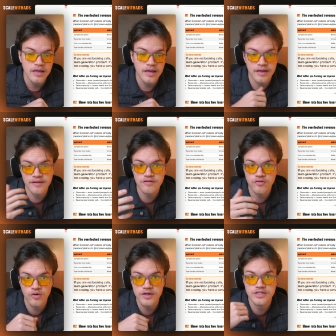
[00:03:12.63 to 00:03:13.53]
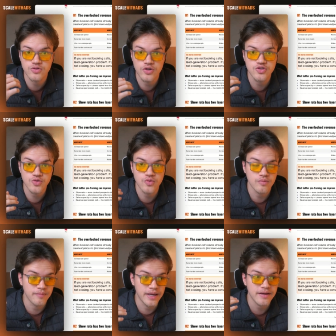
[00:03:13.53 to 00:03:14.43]
And therefore, it's going to
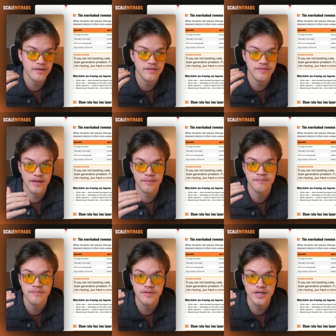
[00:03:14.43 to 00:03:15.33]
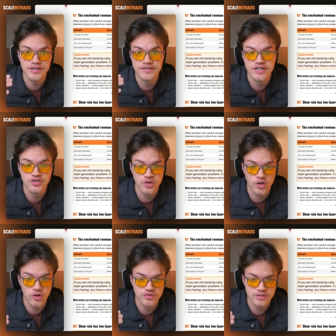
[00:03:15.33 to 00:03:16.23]
make them easier to
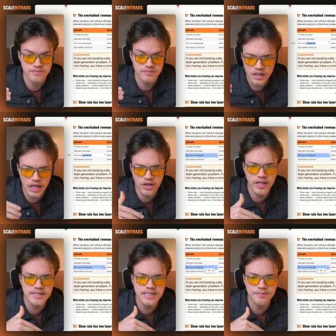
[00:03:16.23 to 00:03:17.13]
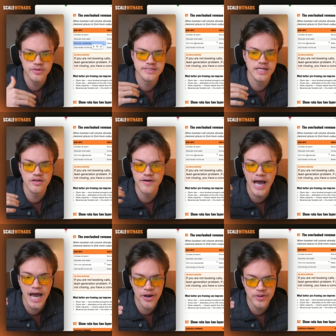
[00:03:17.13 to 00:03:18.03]
close. Another example, instead of
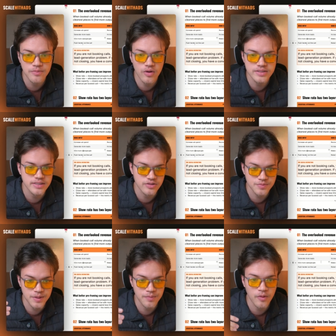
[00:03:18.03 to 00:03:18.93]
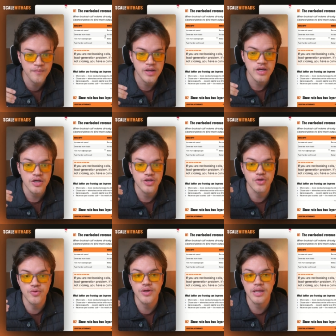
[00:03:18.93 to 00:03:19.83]
hiring more salespeople,
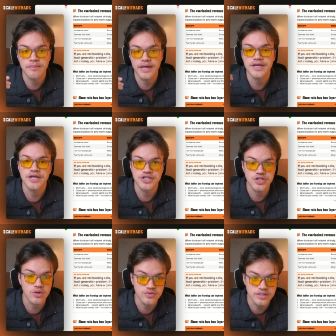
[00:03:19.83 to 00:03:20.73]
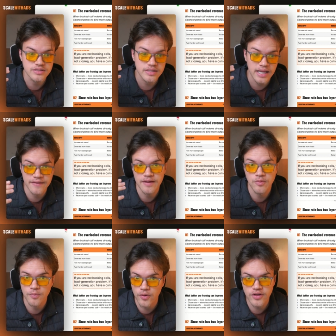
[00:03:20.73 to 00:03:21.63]
you can make each closer's calendar
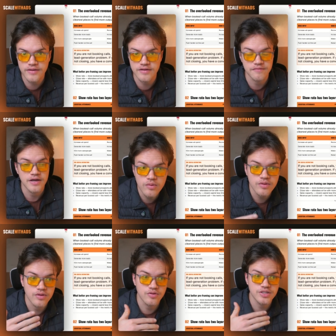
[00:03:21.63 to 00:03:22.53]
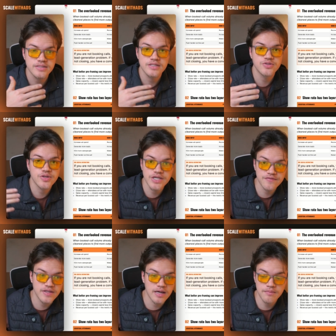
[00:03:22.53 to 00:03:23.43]
more productive. You just need to
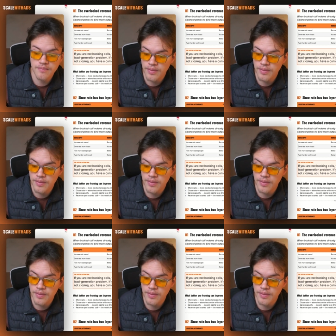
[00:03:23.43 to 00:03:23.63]
give them